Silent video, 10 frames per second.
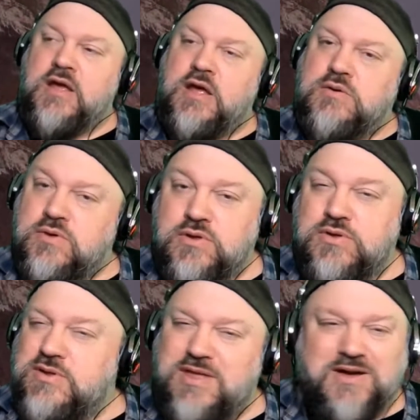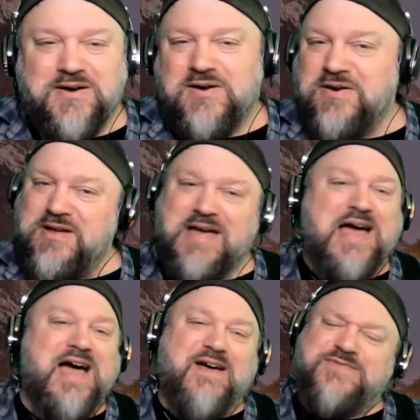Well, you don't
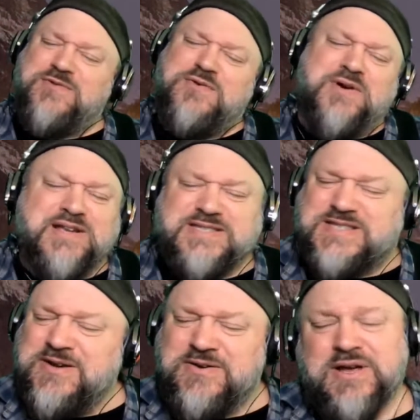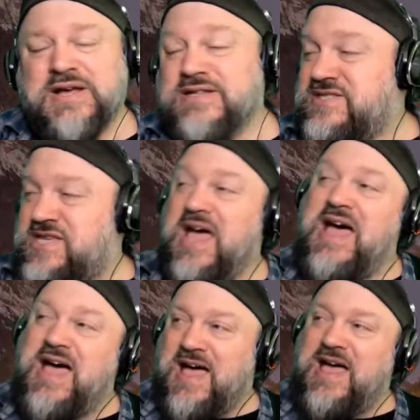have to waste your
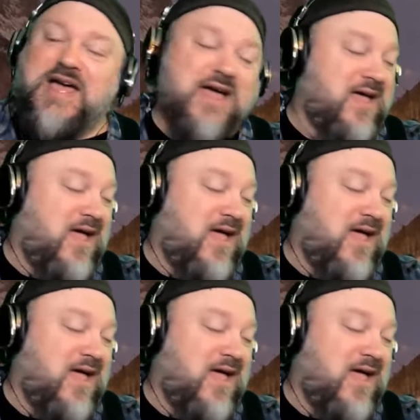time.